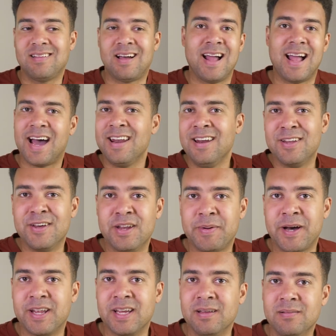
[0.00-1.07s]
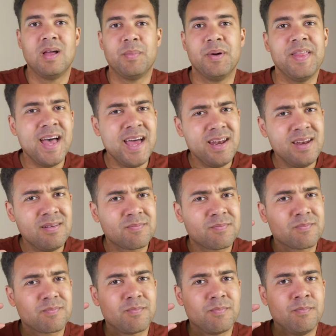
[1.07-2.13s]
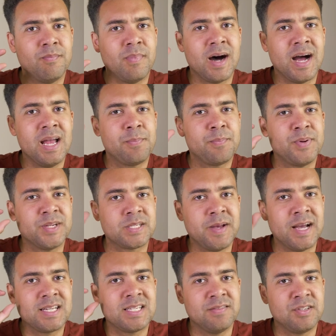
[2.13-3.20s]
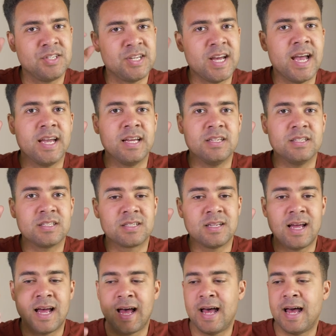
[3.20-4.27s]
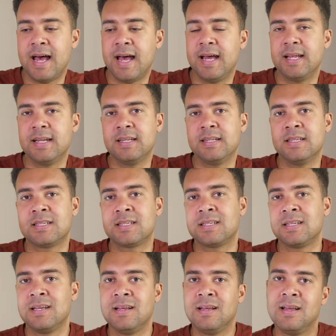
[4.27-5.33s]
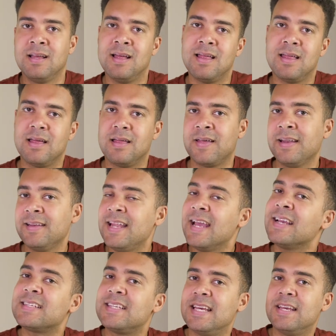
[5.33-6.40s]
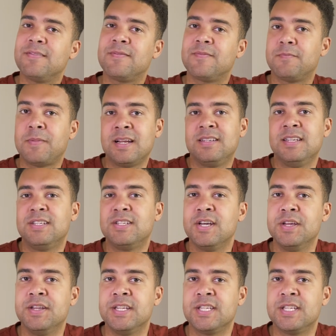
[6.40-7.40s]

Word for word: I hadn't learned about it. But then my perspective changed and that negative actually turned